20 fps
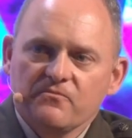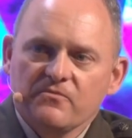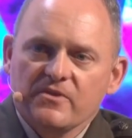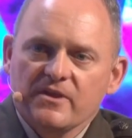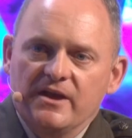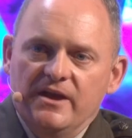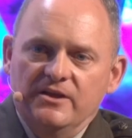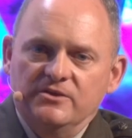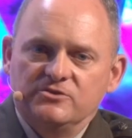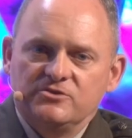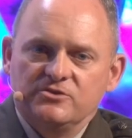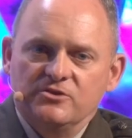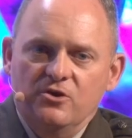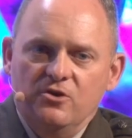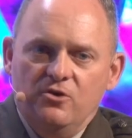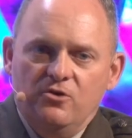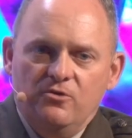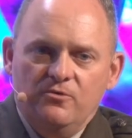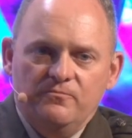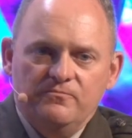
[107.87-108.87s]
And
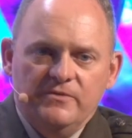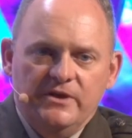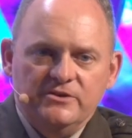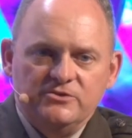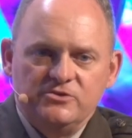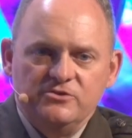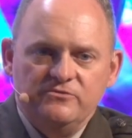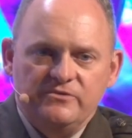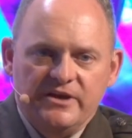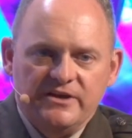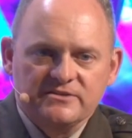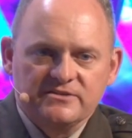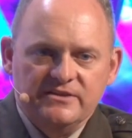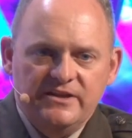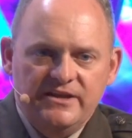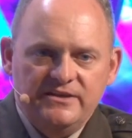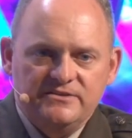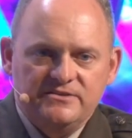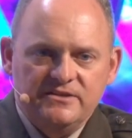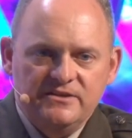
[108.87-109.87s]
so in
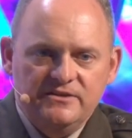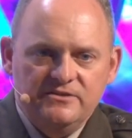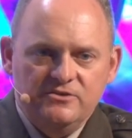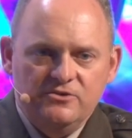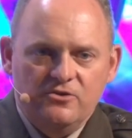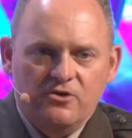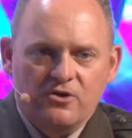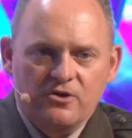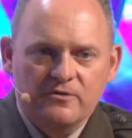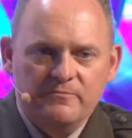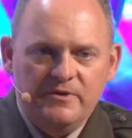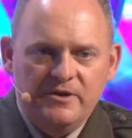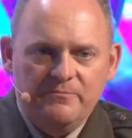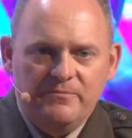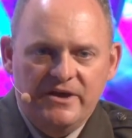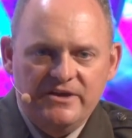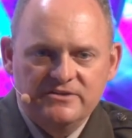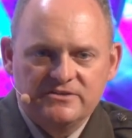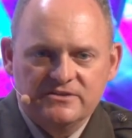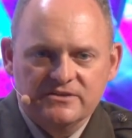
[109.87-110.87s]
2018, the Army
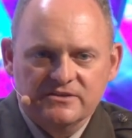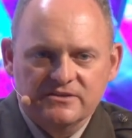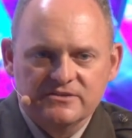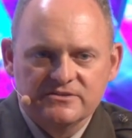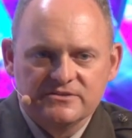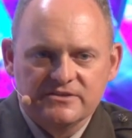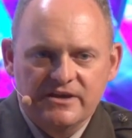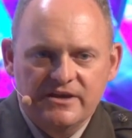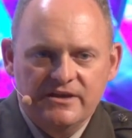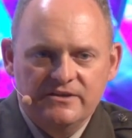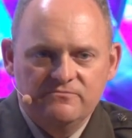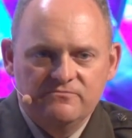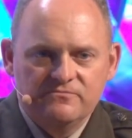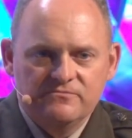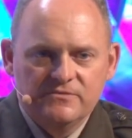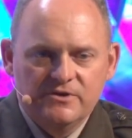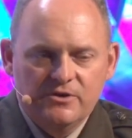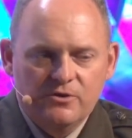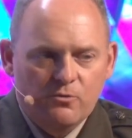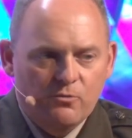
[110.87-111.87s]
basically
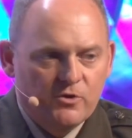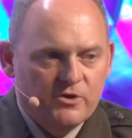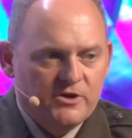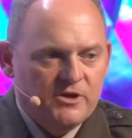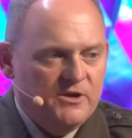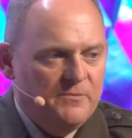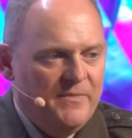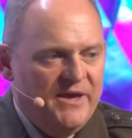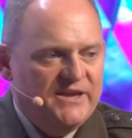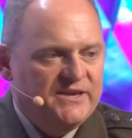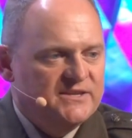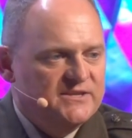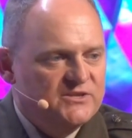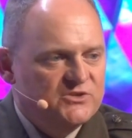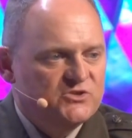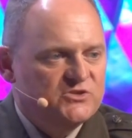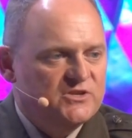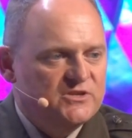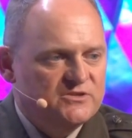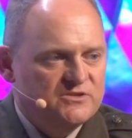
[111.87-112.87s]
said, we're going to make a
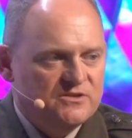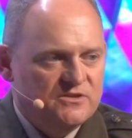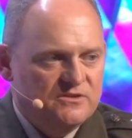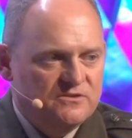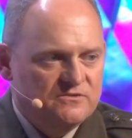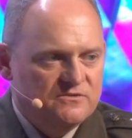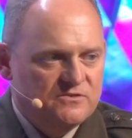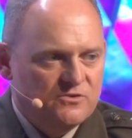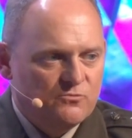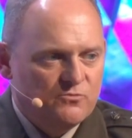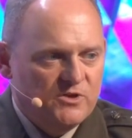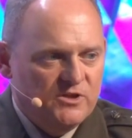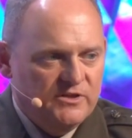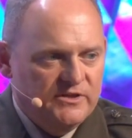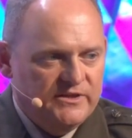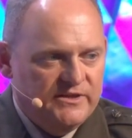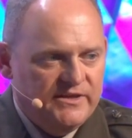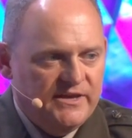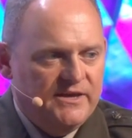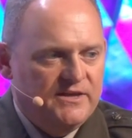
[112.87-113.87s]
decision to really
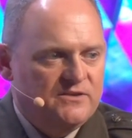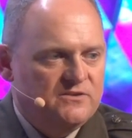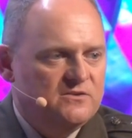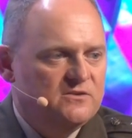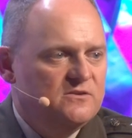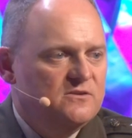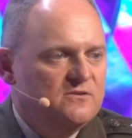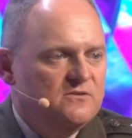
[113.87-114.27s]
get